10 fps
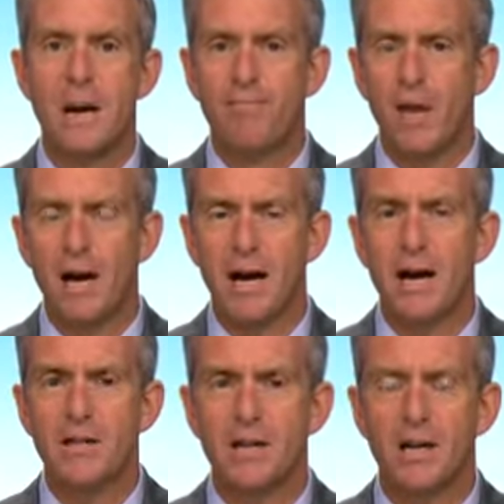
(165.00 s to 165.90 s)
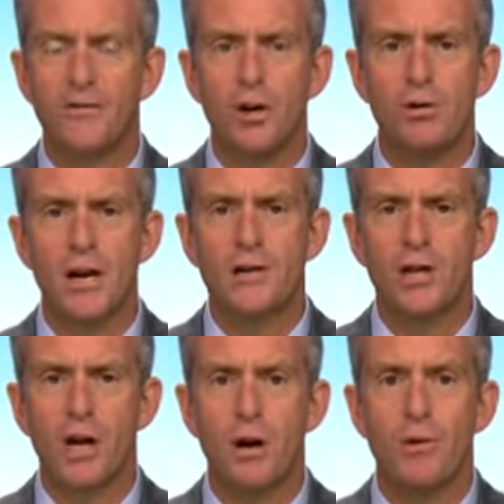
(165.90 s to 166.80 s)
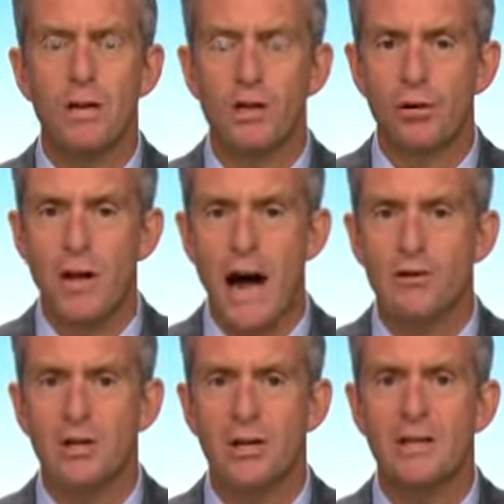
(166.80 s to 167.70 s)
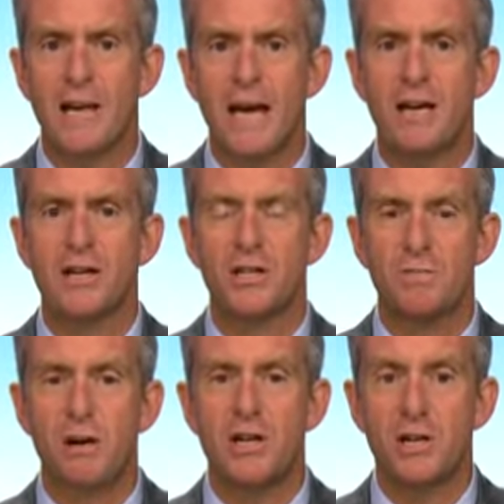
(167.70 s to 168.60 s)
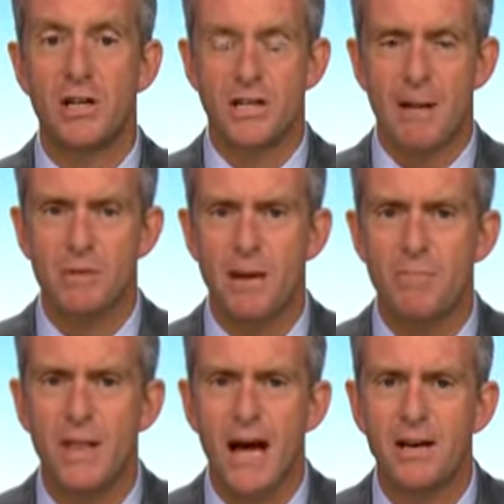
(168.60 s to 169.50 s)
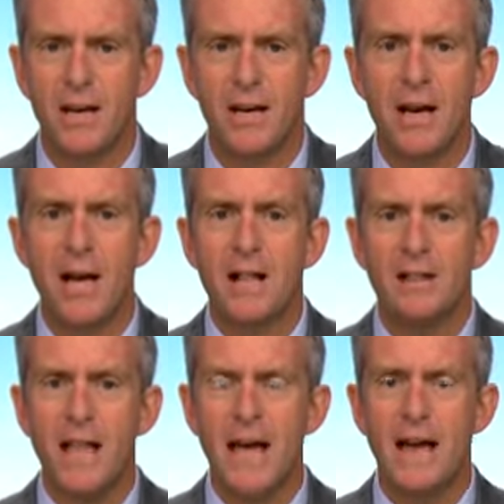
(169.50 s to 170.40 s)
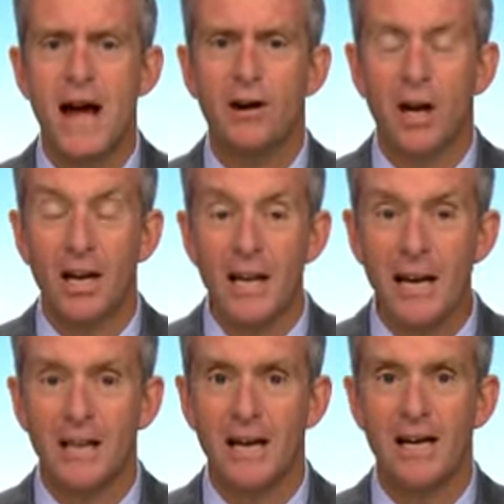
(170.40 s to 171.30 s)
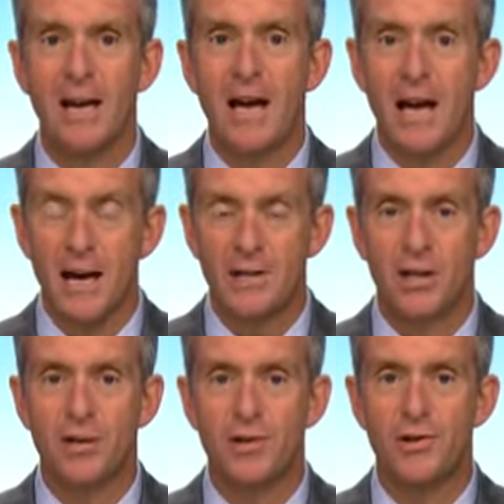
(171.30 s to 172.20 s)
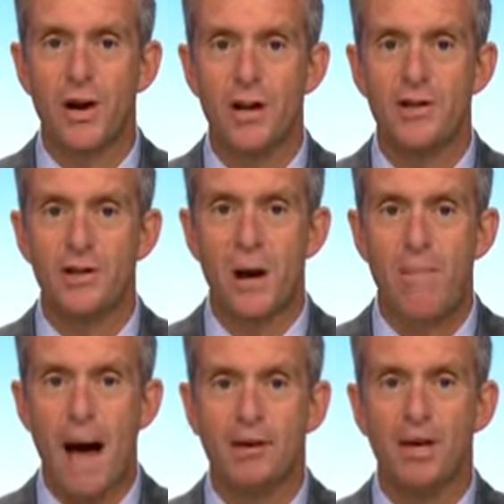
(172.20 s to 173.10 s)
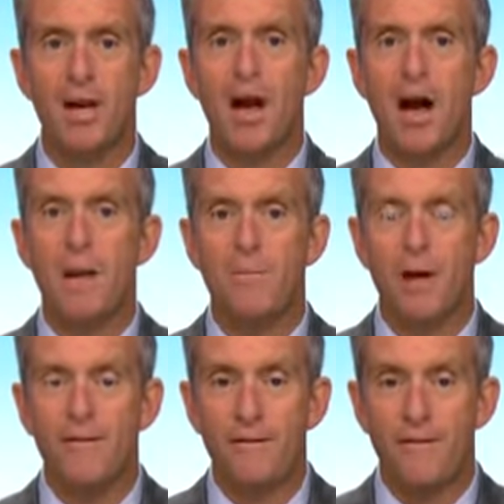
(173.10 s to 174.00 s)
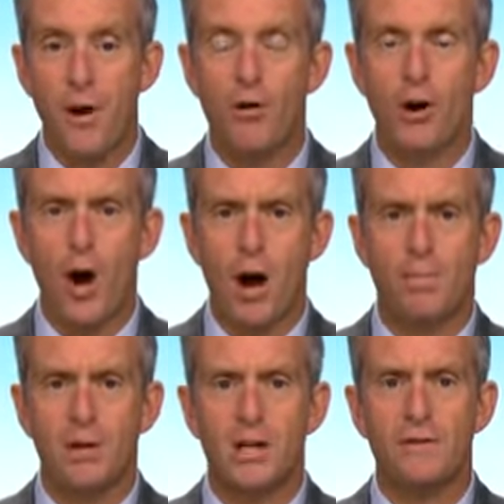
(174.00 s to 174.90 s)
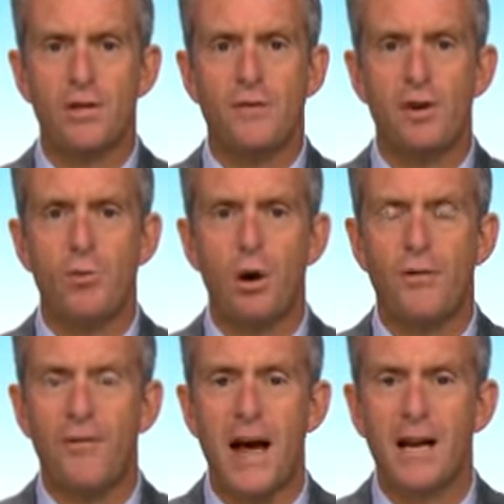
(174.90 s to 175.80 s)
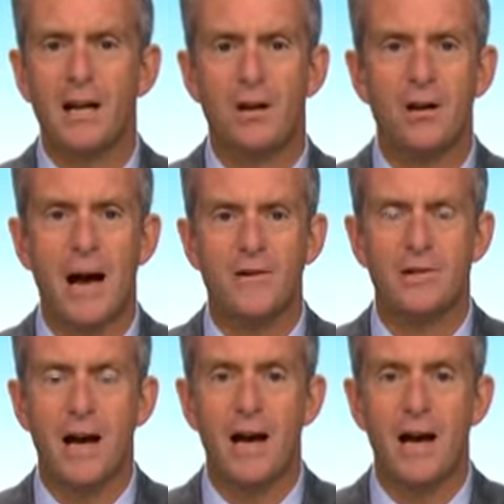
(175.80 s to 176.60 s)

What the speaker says: until a few years ago in 2010, in a speech in September that year, laid out clearly his concerns about foreign operatives, if you will, fighting alongside